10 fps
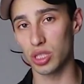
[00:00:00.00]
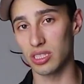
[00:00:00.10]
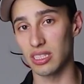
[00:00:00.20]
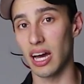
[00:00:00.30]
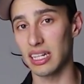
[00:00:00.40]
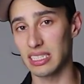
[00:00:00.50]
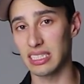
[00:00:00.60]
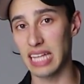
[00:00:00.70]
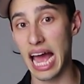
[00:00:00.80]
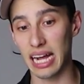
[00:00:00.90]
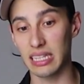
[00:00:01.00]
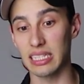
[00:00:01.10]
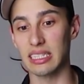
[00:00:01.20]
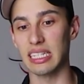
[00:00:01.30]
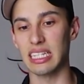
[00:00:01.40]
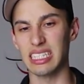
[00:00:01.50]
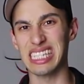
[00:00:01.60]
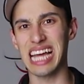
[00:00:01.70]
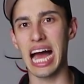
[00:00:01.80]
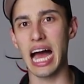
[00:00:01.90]
is not exactly the
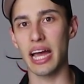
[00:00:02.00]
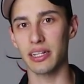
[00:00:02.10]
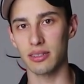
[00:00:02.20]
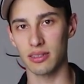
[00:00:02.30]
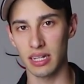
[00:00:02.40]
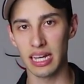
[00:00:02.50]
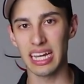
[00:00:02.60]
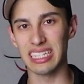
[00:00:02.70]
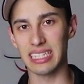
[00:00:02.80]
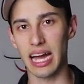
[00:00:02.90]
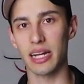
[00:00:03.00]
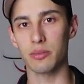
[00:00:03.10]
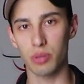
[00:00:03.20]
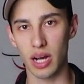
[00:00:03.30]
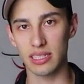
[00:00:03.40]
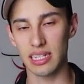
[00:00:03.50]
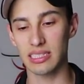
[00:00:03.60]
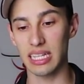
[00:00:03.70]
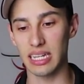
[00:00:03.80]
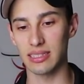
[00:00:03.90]
entire
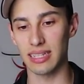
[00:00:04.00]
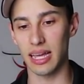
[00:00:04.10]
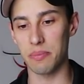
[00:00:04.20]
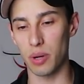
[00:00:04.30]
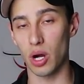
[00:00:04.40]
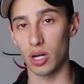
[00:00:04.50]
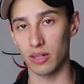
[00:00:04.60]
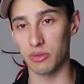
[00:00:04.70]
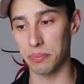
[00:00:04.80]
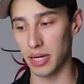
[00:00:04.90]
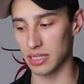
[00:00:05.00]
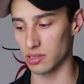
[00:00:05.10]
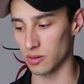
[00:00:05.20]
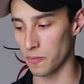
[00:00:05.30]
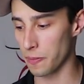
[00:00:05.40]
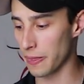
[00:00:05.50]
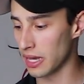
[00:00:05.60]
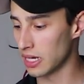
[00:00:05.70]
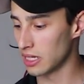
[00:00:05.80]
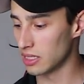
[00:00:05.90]
process. It is a part of the puzzle.
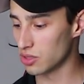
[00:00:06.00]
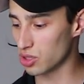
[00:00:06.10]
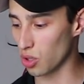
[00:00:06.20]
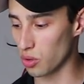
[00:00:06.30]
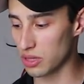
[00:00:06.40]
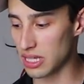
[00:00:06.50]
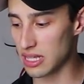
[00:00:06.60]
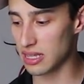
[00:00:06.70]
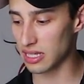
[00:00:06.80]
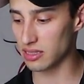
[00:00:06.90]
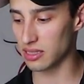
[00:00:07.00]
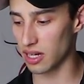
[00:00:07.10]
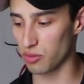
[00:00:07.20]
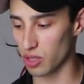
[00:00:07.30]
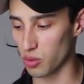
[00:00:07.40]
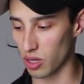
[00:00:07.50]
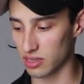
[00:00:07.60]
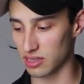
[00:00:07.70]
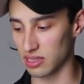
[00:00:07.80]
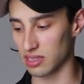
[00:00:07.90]
So the things that I really wanted
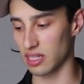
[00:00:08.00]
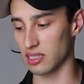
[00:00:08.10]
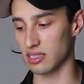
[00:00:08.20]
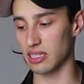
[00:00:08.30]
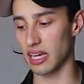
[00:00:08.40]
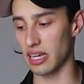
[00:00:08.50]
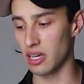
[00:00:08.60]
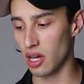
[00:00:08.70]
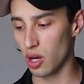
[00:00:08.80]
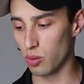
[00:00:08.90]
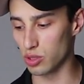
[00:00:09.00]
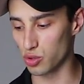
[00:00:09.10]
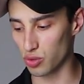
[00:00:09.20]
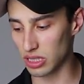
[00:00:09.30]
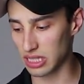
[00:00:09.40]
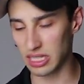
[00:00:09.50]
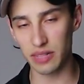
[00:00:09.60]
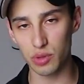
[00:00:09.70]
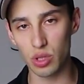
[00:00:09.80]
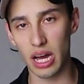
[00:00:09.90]
to discuss today was really kind of
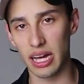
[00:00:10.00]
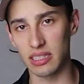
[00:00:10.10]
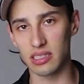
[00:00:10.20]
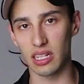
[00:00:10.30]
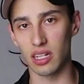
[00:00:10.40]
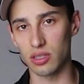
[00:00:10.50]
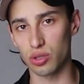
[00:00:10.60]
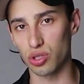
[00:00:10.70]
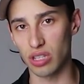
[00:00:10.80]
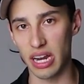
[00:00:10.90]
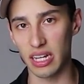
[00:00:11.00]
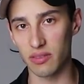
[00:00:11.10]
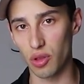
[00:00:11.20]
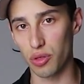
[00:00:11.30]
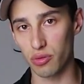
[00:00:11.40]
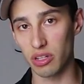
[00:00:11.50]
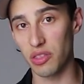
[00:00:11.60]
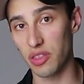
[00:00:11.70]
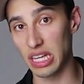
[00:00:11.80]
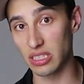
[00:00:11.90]
give you guys an understanding of the three
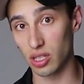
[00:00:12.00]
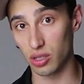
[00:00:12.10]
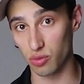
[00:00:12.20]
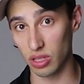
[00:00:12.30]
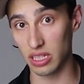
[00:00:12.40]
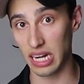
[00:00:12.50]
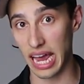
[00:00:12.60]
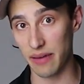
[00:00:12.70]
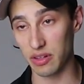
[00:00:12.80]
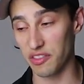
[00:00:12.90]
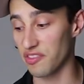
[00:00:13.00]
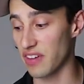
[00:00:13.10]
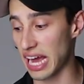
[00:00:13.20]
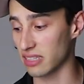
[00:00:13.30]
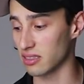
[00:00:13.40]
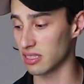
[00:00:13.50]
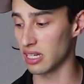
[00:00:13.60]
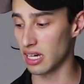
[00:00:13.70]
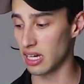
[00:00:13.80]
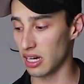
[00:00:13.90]
things that are really going to have an effect
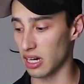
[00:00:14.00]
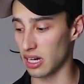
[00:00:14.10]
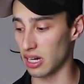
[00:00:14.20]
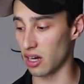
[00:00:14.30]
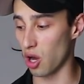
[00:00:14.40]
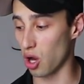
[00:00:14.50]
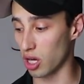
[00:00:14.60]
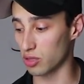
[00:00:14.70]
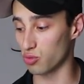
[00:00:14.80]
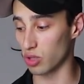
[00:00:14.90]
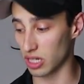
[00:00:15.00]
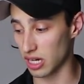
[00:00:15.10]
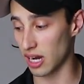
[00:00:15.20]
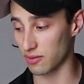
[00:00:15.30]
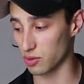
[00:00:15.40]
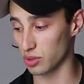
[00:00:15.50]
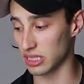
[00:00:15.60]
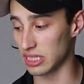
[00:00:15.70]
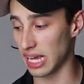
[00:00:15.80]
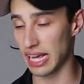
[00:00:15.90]
on
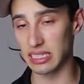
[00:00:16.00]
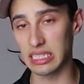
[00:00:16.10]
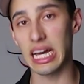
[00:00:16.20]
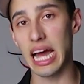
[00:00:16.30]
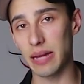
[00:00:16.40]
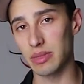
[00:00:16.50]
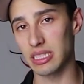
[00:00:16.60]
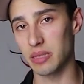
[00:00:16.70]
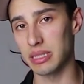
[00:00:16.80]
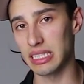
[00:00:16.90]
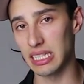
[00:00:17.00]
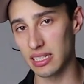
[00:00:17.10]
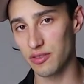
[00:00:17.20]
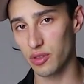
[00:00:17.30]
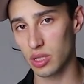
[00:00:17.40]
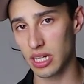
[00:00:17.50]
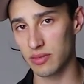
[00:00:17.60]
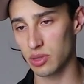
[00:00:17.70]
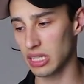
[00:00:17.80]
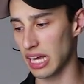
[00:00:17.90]
recovery and the time that's going to be needed for
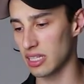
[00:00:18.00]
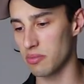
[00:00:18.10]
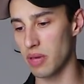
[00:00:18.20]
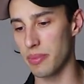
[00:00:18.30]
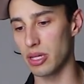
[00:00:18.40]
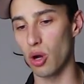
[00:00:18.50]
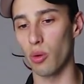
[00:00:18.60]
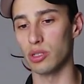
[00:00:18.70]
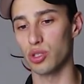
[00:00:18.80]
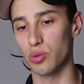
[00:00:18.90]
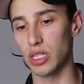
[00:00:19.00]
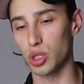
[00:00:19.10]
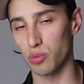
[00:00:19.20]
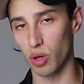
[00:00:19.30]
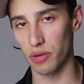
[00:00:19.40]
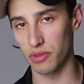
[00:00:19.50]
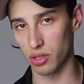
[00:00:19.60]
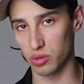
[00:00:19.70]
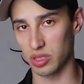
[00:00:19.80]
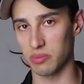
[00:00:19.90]
recovery, and then maybe go into each one of
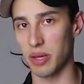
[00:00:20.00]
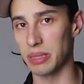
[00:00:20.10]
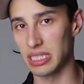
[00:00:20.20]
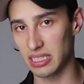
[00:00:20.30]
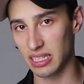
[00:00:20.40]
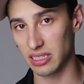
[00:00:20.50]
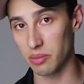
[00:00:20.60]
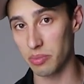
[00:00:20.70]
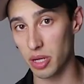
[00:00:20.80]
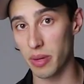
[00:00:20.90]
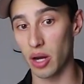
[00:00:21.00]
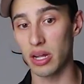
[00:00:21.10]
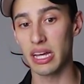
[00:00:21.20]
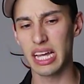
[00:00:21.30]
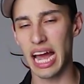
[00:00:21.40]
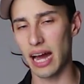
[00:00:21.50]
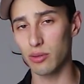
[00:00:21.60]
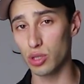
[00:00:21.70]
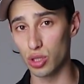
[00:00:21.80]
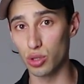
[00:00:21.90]
those and maybe discuss a bit about how
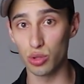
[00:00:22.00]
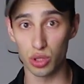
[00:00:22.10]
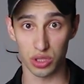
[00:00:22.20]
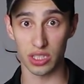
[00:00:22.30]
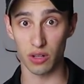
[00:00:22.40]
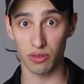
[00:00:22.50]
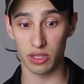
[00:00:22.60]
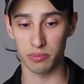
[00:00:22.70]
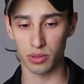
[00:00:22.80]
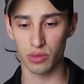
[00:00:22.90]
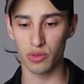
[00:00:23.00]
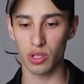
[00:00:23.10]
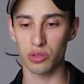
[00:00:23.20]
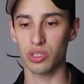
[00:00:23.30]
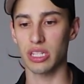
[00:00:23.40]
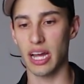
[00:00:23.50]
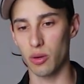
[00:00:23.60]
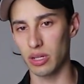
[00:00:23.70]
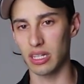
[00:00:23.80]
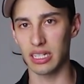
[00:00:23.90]
you yourself can improve those and how
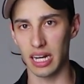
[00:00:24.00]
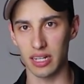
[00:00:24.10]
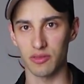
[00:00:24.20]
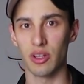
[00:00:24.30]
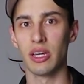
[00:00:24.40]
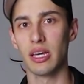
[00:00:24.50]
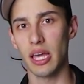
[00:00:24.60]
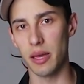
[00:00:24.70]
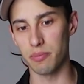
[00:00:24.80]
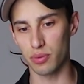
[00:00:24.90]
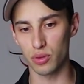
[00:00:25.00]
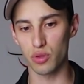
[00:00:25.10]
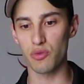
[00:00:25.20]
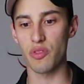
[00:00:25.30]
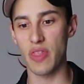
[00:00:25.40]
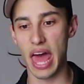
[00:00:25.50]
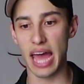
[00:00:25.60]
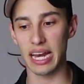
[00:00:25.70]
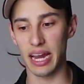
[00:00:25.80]
we can kind of improve that